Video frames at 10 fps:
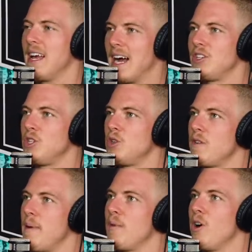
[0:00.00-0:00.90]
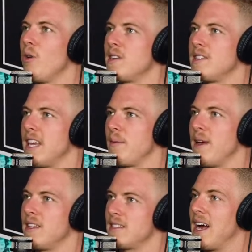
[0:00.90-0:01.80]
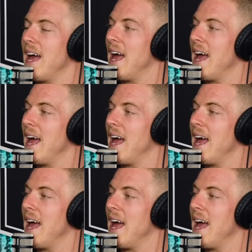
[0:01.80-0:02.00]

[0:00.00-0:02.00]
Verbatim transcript: I do remember always thinking, man, this guy